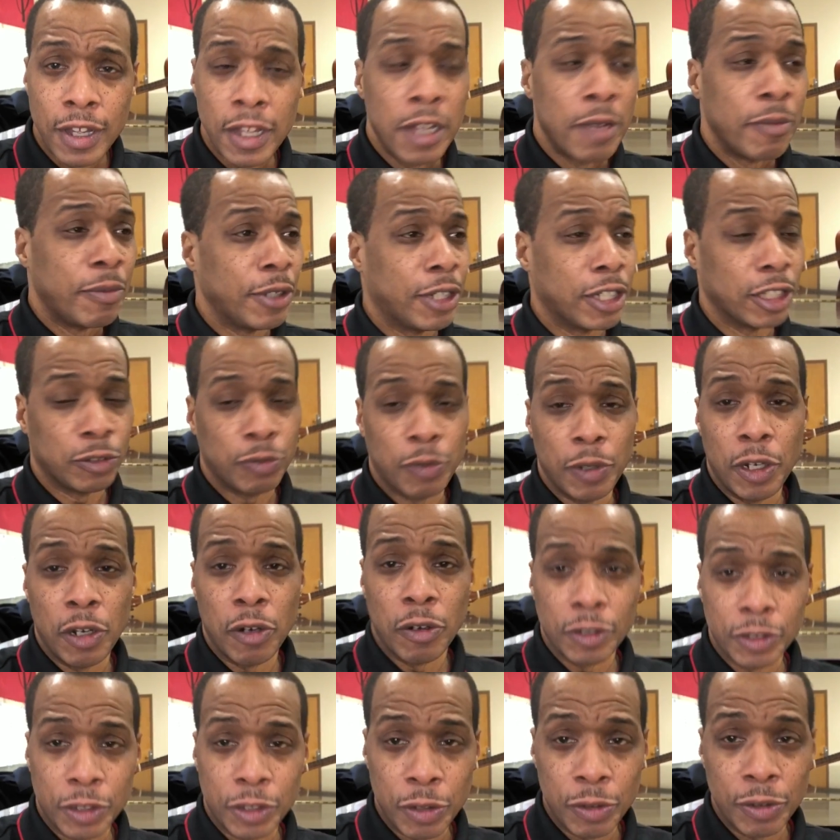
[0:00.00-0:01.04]
because we're
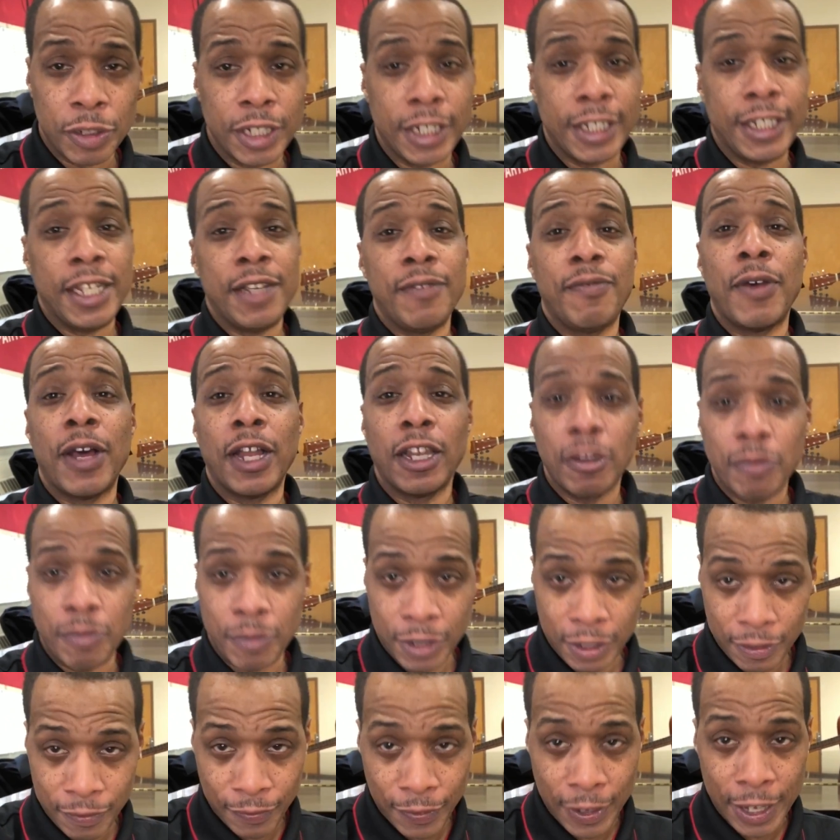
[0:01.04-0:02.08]
going through the developing
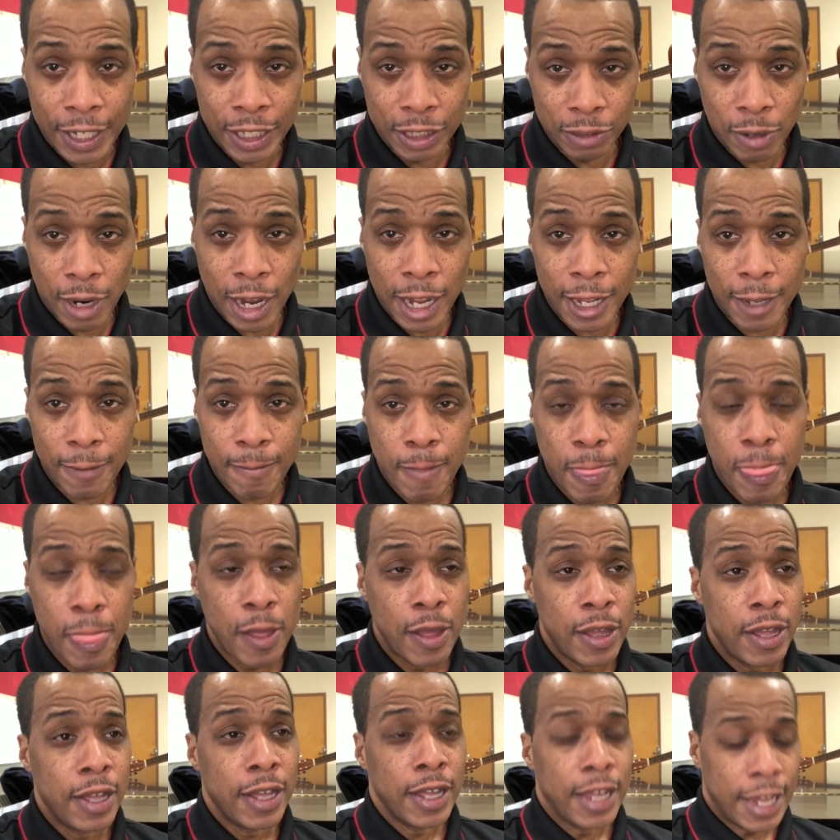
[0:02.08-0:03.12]
phase, right?
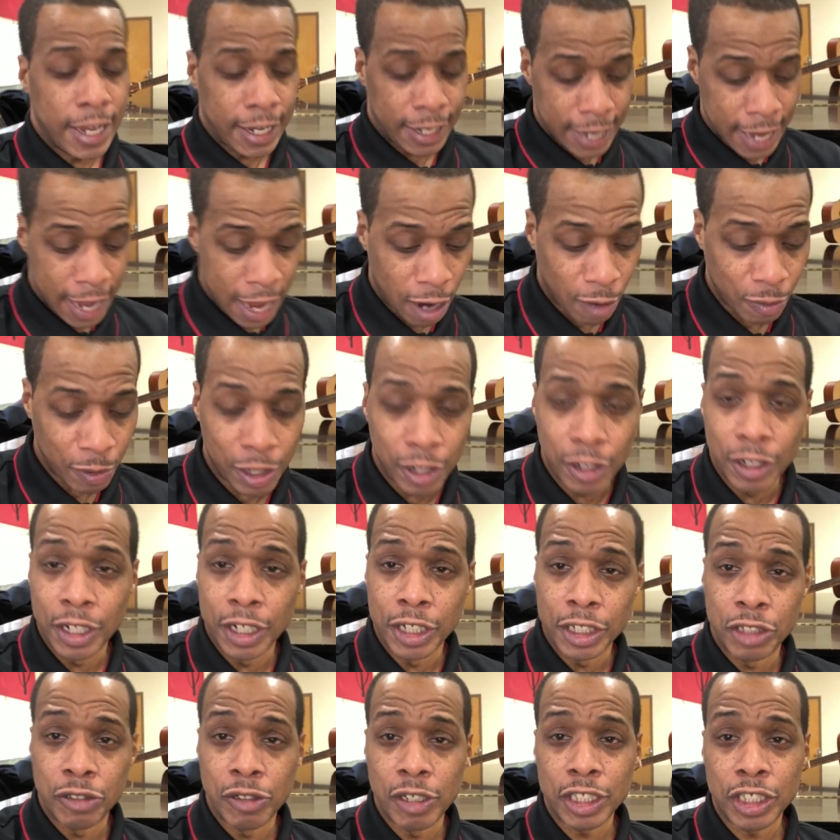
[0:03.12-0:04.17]
And now we're going to
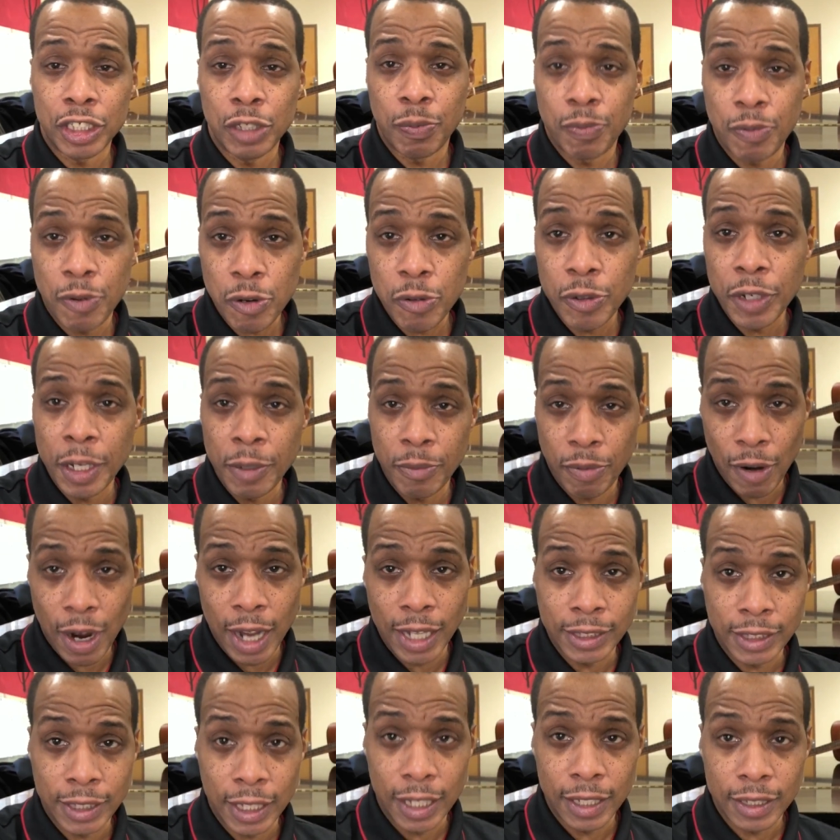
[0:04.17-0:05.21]
address the pruning
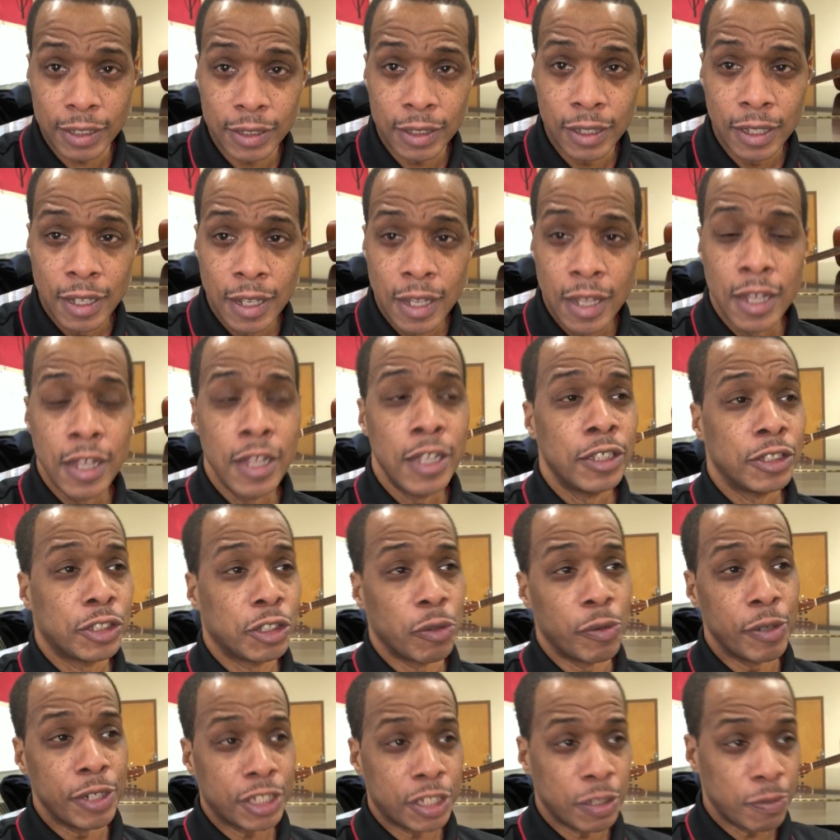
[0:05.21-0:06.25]
process. So
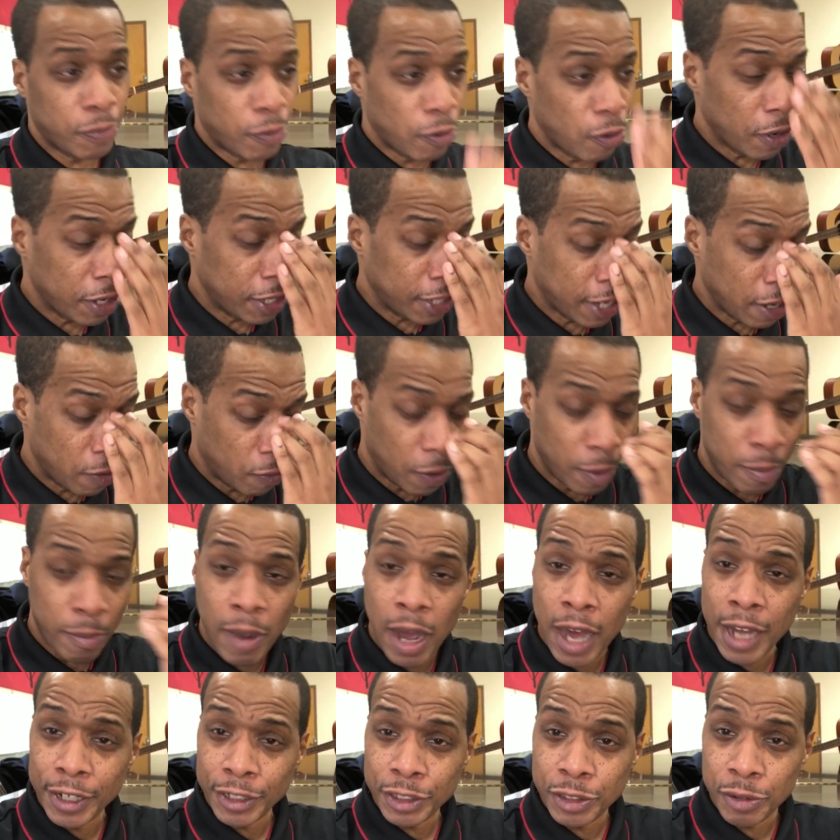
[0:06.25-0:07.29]
it's important that we're
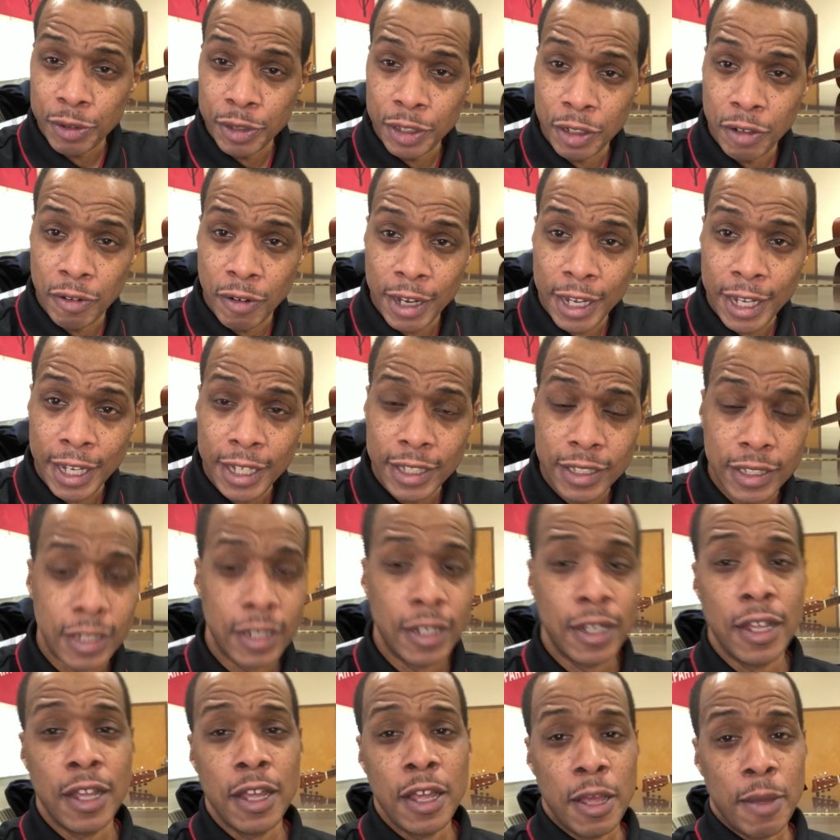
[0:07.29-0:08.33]
monitoring the grades.
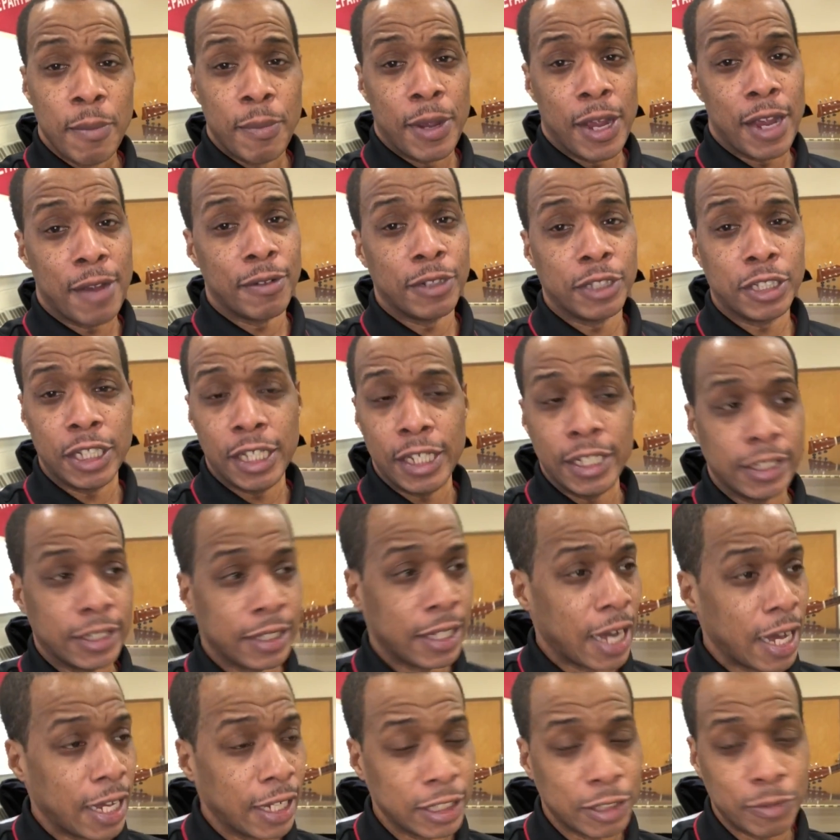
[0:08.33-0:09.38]
Parents and
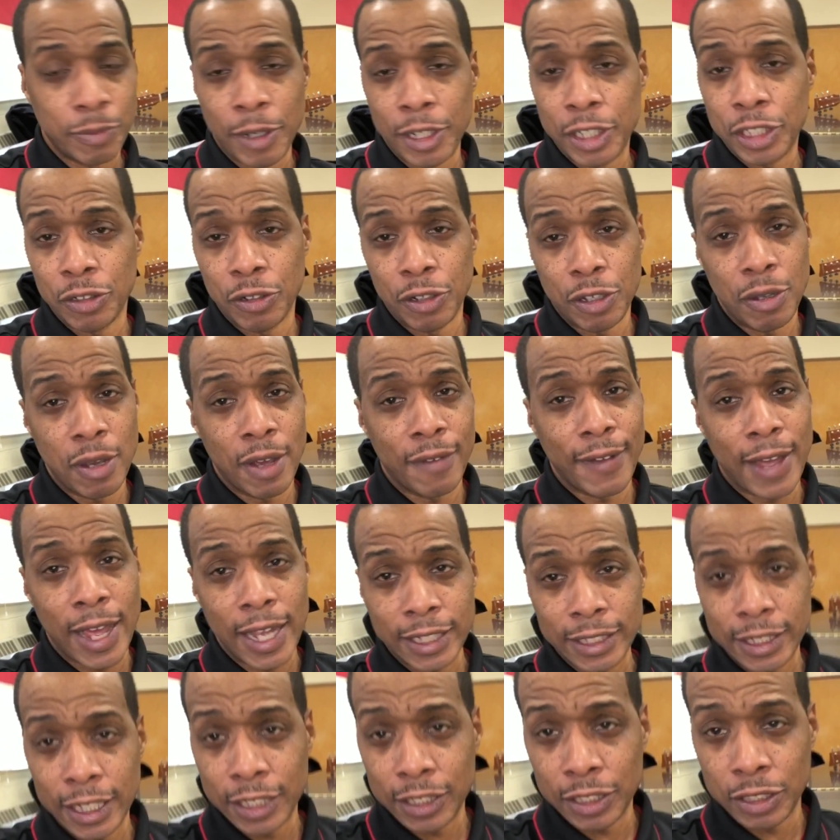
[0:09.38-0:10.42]
scholars, make sure you have
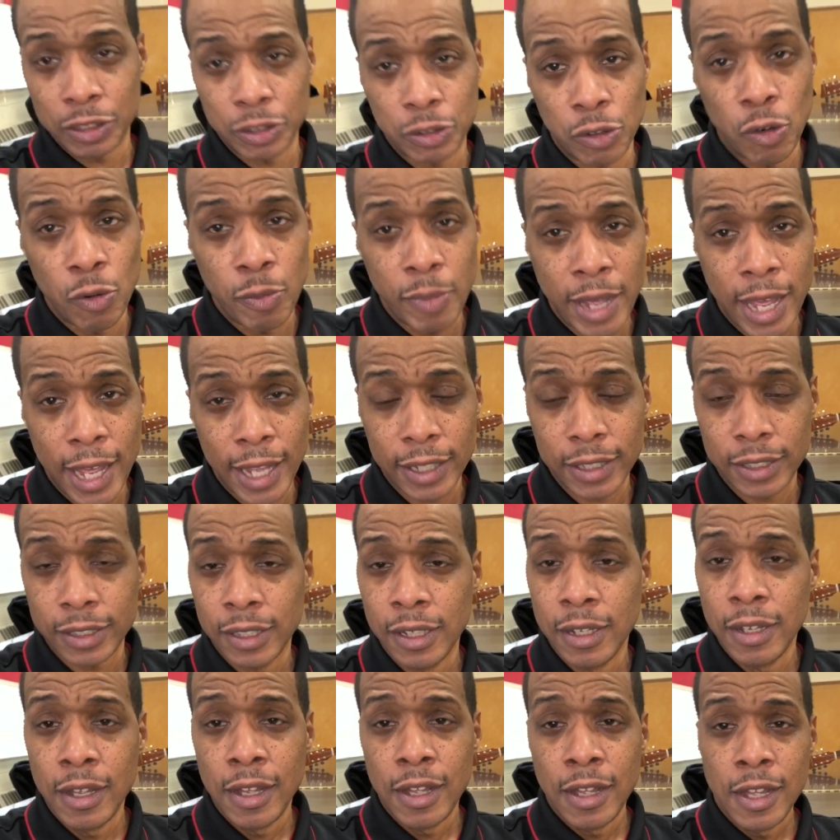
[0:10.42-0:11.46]
access to School Max.
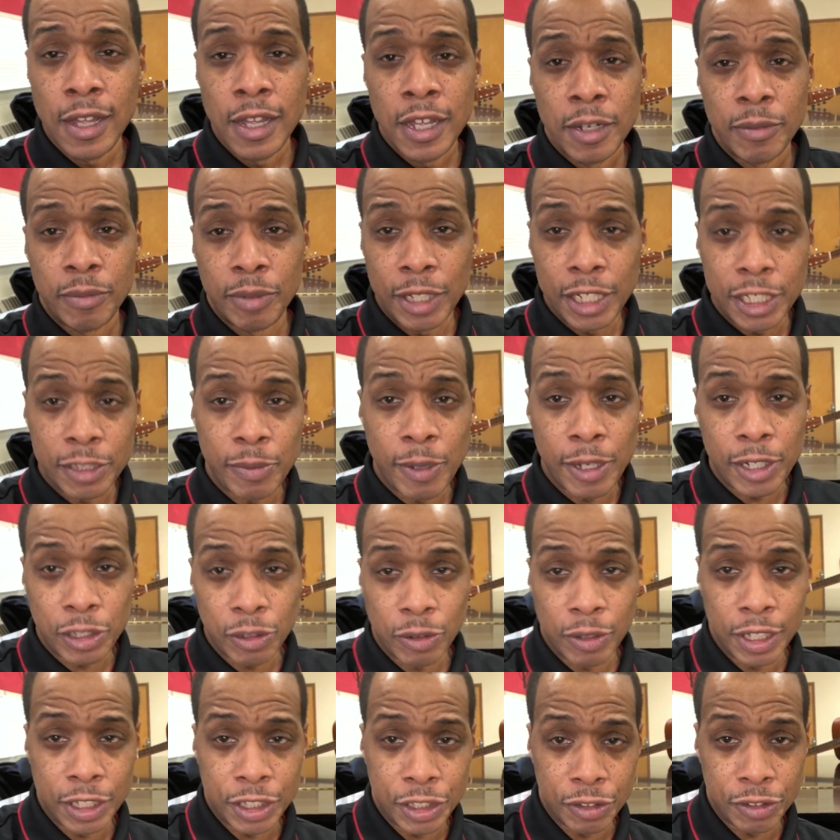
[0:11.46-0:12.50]
Please make sure
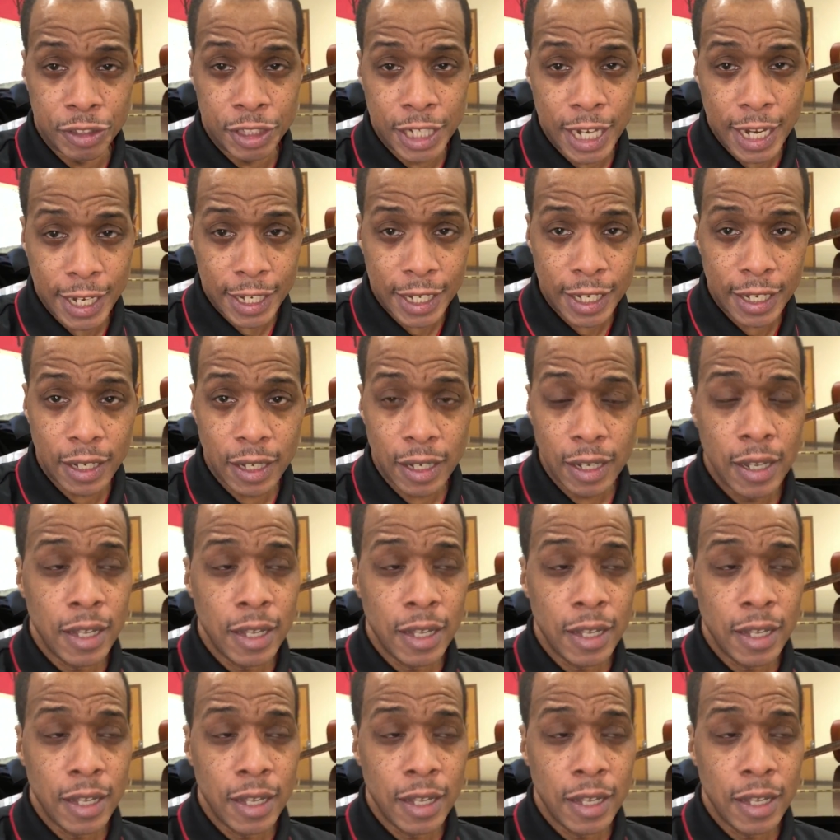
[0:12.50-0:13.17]
that you're checking